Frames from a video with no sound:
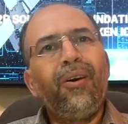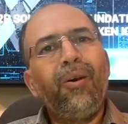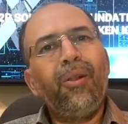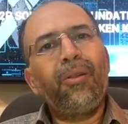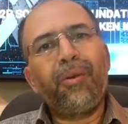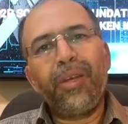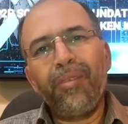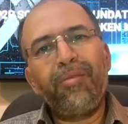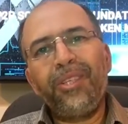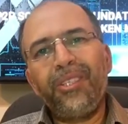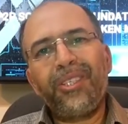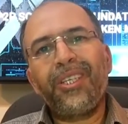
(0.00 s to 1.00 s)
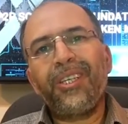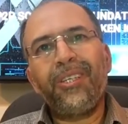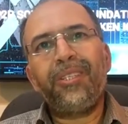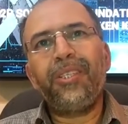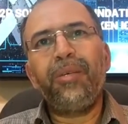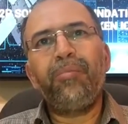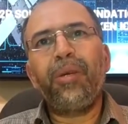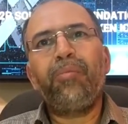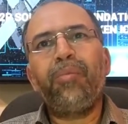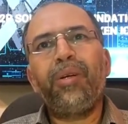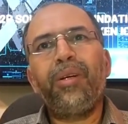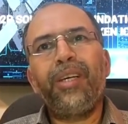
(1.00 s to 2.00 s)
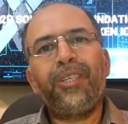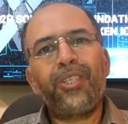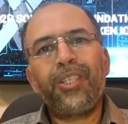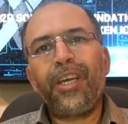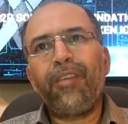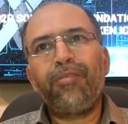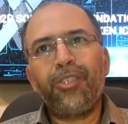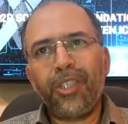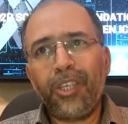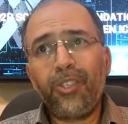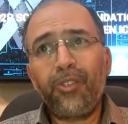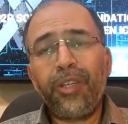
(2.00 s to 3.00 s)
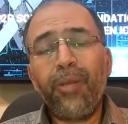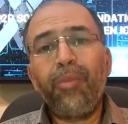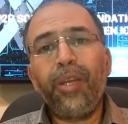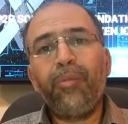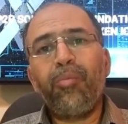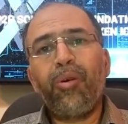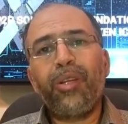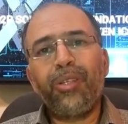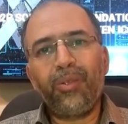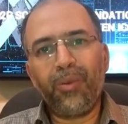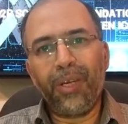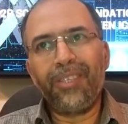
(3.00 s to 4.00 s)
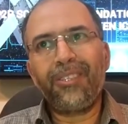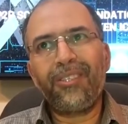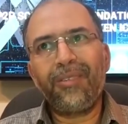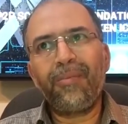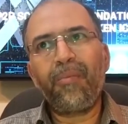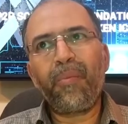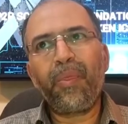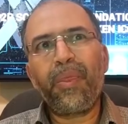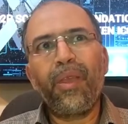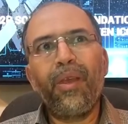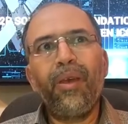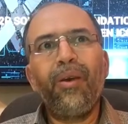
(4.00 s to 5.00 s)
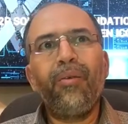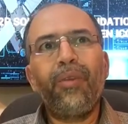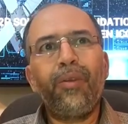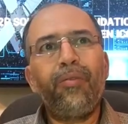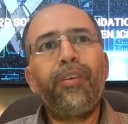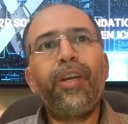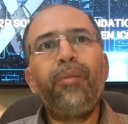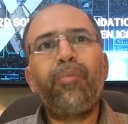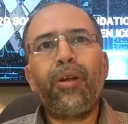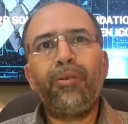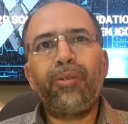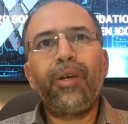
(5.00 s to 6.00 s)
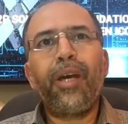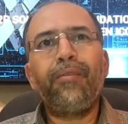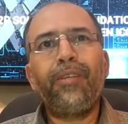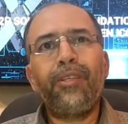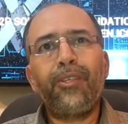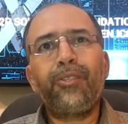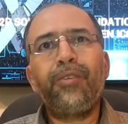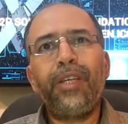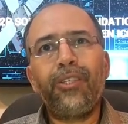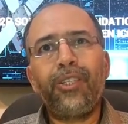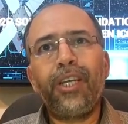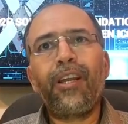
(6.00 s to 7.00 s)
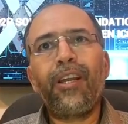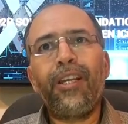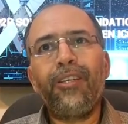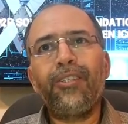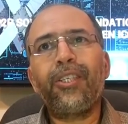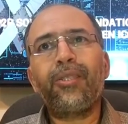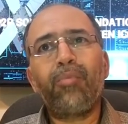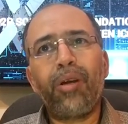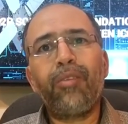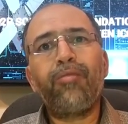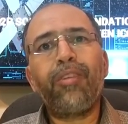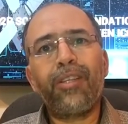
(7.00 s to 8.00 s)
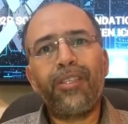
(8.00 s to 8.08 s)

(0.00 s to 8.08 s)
Although every single team member and staff is extremely important to us, we are very proud to have industry and tech leaders as part of our